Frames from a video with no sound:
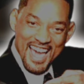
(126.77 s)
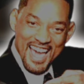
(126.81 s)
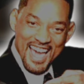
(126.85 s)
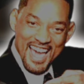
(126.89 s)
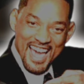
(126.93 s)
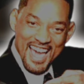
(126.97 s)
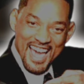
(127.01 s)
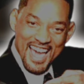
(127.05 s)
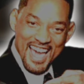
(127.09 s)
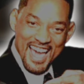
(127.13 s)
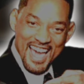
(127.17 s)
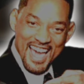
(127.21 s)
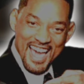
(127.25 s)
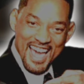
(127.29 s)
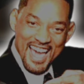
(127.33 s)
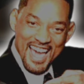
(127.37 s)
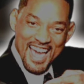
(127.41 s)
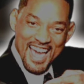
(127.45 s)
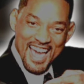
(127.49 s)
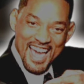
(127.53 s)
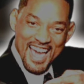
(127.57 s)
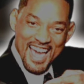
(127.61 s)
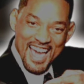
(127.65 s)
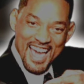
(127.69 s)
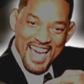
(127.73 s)

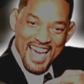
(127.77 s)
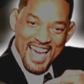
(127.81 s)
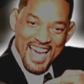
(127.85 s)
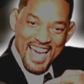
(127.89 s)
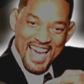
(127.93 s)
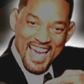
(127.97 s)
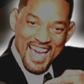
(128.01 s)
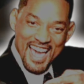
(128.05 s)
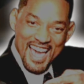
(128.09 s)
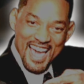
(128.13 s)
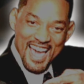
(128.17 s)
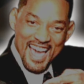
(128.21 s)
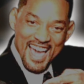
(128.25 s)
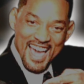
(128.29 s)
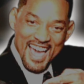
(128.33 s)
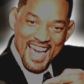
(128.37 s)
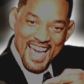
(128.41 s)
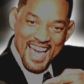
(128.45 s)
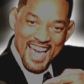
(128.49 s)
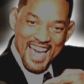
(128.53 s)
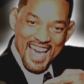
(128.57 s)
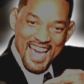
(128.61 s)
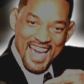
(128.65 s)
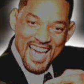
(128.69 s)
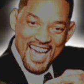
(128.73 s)

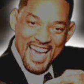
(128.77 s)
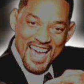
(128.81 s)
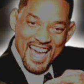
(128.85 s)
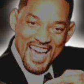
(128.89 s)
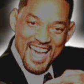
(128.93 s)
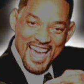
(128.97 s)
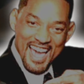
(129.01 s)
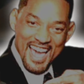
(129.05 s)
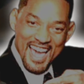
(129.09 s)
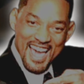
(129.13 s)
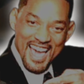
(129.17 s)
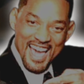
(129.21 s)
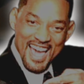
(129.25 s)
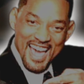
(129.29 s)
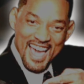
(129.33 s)
[no speech]